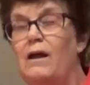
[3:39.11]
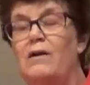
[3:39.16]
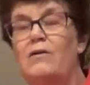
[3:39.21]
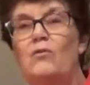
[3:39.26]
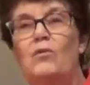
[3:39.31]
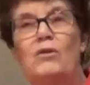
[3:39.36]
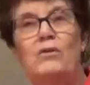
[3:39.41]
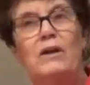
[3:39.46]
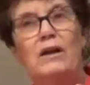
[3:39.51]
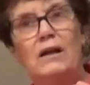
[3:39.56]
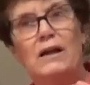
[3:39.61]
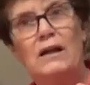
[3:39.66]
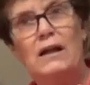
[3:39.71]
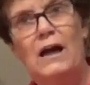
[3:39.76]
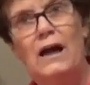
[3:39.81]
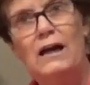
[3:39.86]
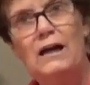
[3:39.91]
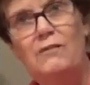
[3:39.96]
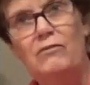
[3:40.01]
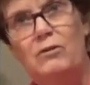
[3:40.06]
Well, then it
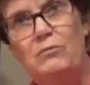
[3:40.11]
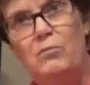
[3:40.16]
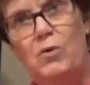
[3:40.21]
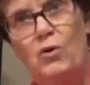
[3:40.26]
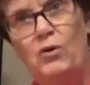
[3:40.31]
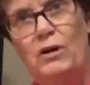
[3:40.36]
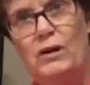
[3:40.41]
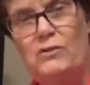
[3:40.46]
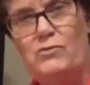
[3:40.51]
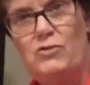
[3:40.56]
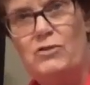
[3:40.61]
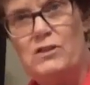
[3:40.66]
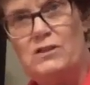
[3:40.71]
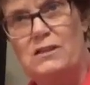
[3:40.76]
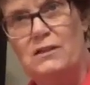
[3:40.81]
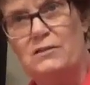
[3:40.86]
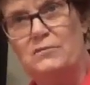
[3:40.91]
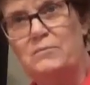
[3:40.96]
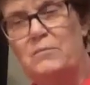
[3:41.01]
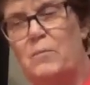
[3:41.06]
got even more interesting.